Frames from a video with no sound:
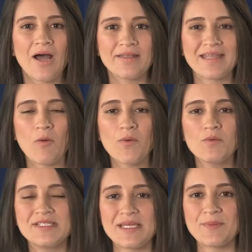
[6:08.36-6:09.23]
Now we
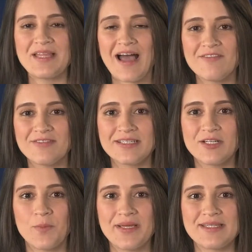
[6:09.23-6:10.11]
will deep dive a
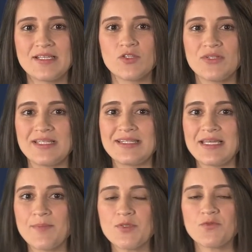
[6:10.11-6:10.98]
little bit into the
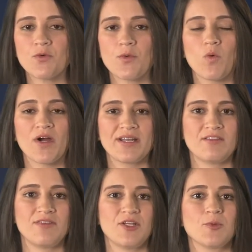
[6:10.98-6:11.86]
tips for rewarded
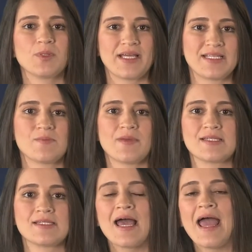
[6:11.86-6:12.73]
video
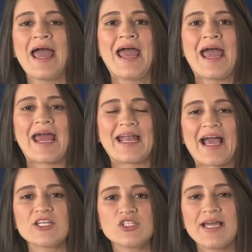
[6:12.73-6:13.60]
placements. And
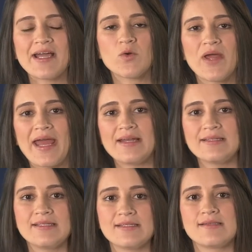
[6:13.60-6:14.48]
actually I
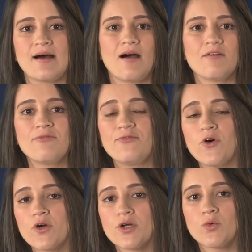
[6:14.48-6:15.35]
created these
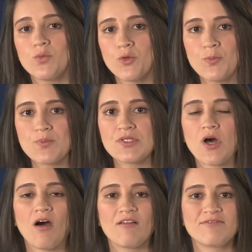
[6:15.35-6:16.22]
4 groups
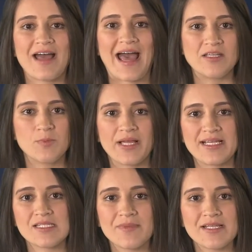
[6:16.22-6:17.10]
of ad
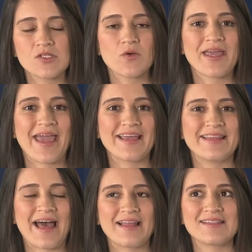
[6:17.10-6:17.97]
placements, okay,
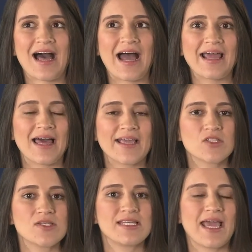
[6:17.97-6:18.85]
that I like
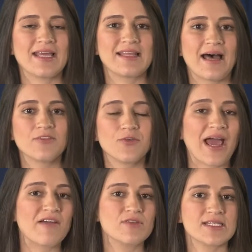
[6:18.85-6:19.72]
to say that for
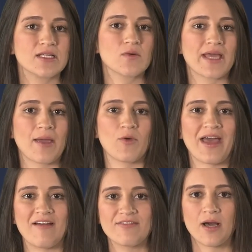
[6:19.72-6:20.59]
every single game we
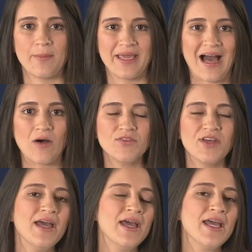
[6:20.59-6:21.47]
have coming out,
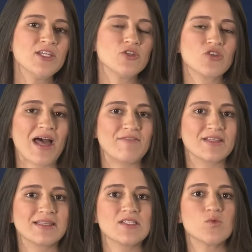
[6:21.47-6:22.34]
you should have
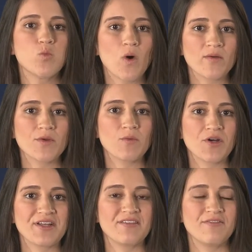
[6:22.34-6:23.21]
at least one
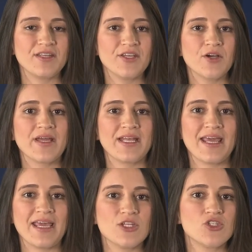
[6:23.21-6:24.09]
rewarded video in
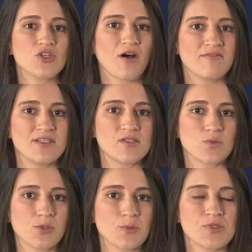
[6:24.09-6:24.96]
each of these
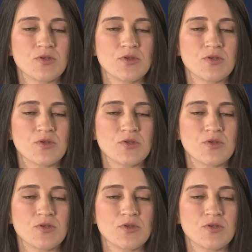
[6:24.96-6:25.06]
groups.